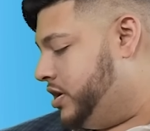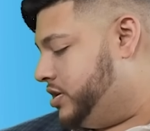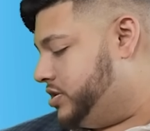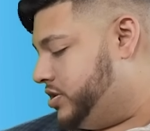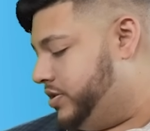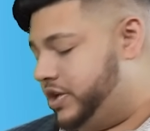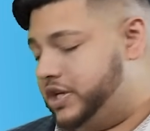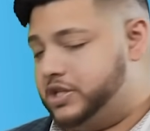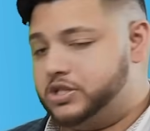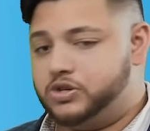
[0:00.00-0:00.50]

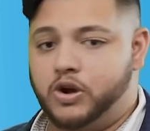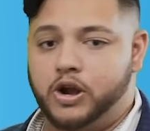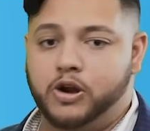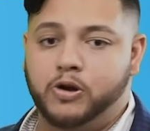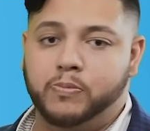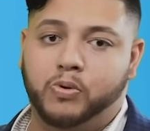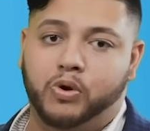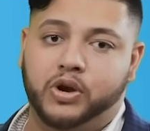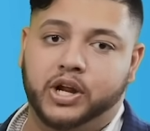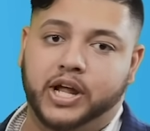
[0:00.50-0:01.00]
So these credit
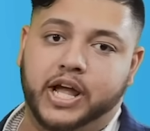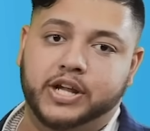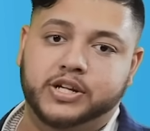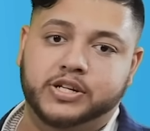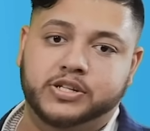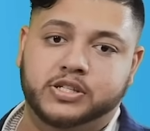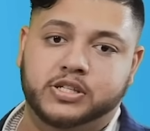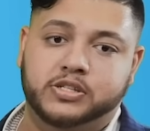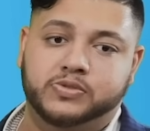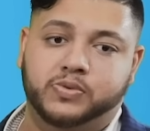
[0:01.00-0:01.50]
reporting
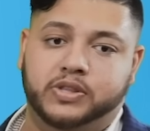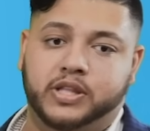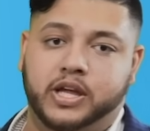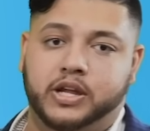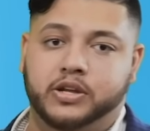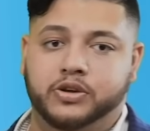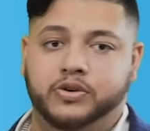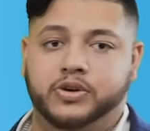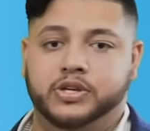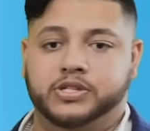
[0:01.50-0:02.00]
agencies, what
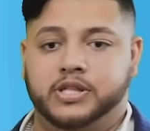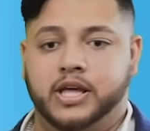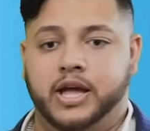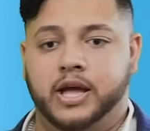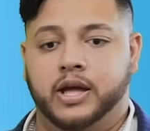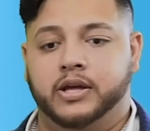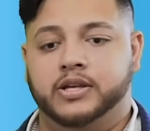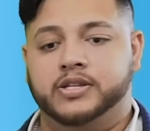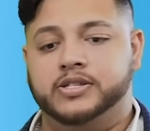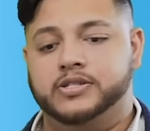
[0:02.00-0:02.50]
they do is
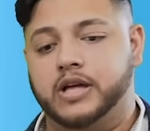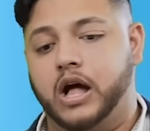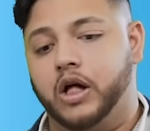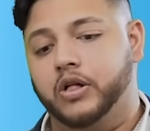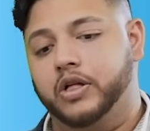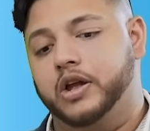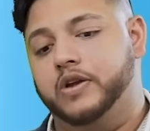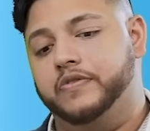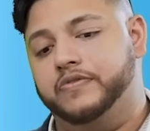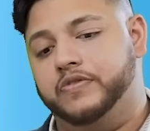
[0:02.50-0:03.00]
they
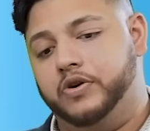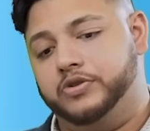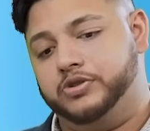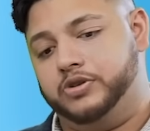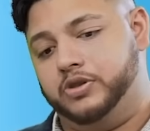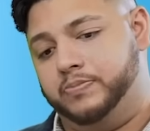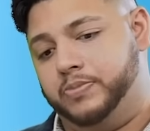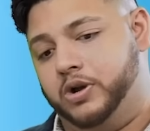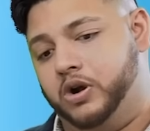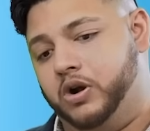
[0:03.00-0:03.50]
sell info
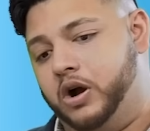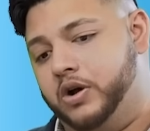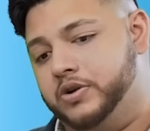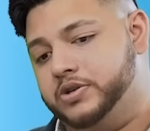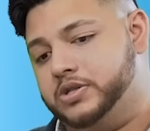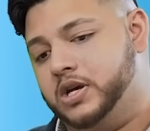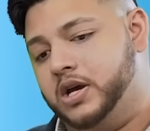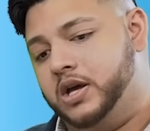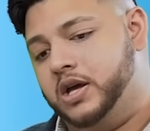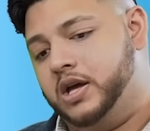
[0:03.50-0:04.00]
to the
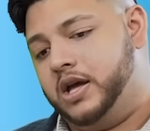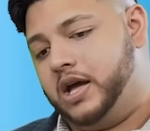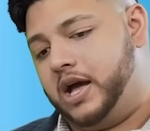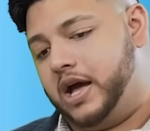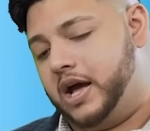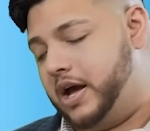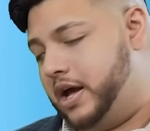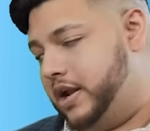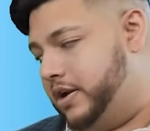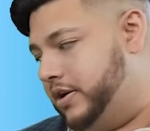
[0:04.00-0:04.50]
bureaus,
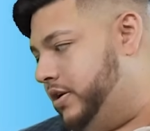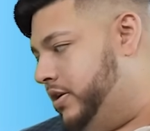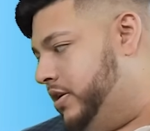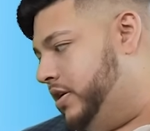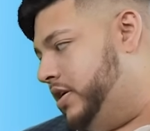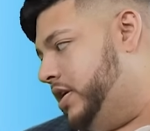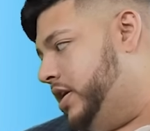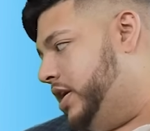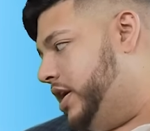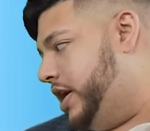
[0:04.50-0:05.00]
and
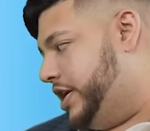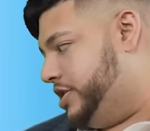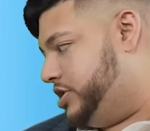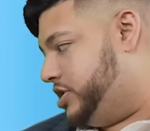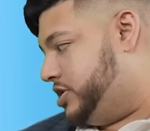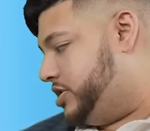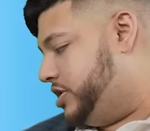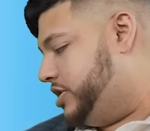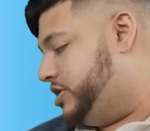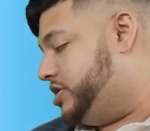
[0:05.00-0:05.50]
it's
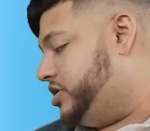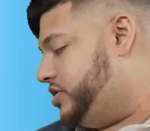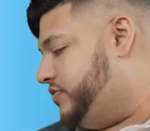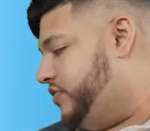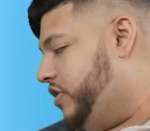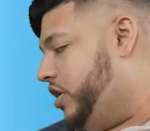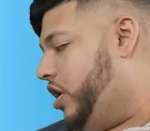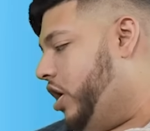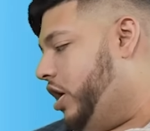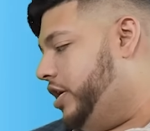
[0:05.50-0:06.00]
just
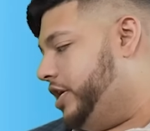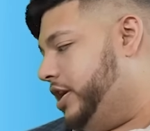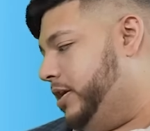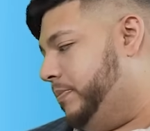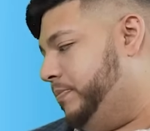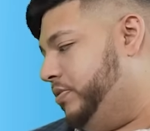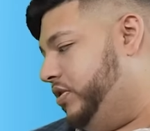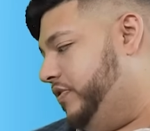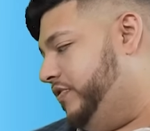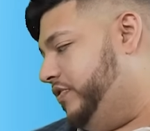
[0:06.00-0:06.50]
very hard to get
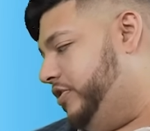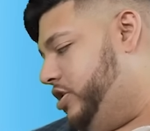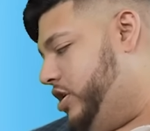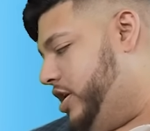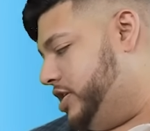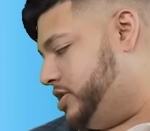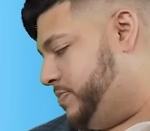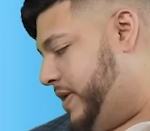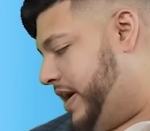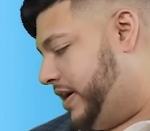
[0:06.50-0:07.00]
approved for
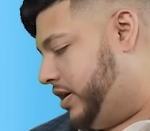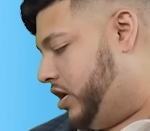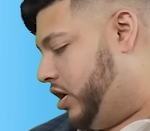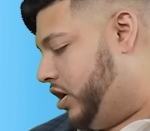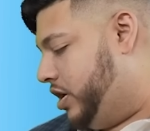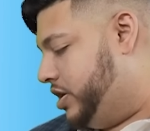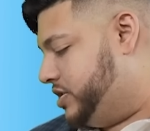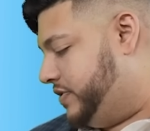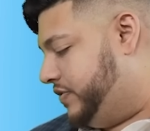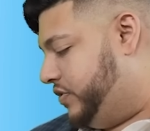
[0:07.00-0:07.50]
US Bank
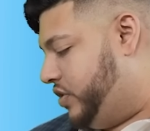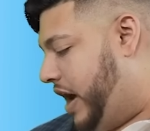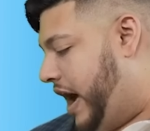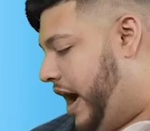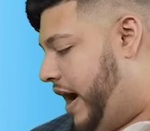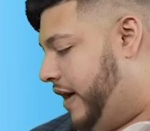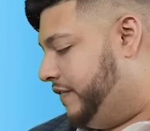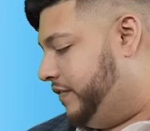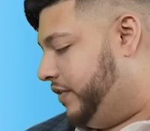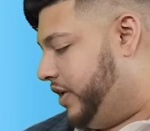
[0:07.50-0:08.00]
cards if you
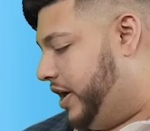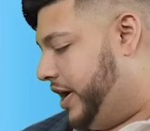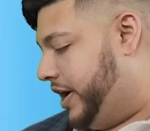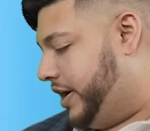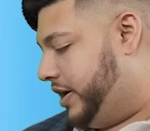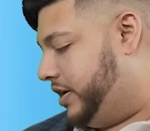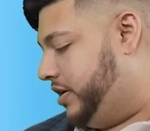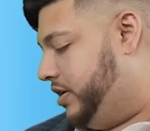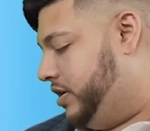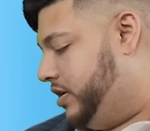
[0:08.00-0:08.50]
have
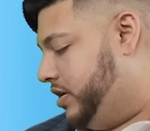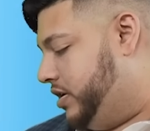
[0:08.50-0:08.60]
like